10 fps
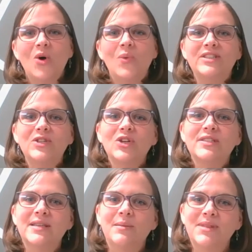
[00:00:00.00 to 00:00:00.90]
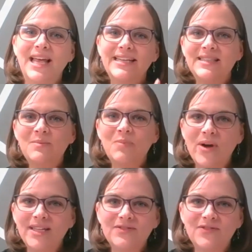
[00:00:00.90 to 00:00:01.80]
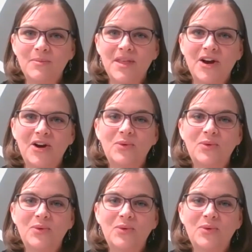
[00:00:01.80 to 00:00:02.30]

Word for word: We took some legacy points from their